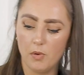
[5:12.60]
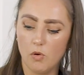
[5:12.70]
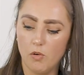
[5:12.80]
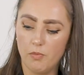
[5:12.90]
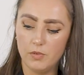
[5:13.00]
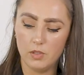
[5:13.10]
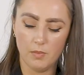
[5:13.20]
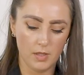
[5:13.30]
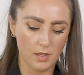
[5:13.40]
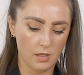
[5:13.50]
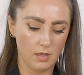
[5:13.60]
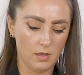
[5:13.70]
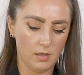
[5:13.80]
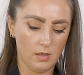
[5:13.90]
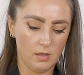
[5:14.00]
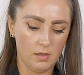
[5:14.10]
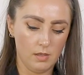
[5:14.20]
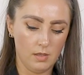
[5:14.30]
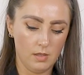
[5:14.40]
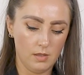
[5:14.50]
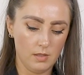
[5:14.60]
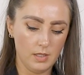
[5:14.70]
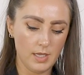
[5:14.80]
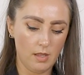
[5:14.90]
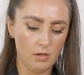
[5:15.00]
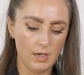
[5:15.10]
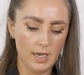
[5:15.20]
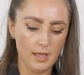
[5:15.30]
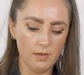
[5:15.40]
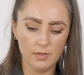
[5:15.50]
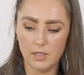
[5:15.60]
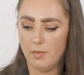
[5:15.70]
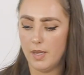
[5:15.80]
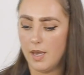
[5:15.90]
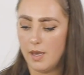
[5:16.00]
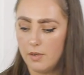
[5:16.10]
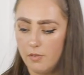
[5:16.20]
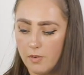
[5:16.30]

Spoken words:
off with some of the celery leaves that we had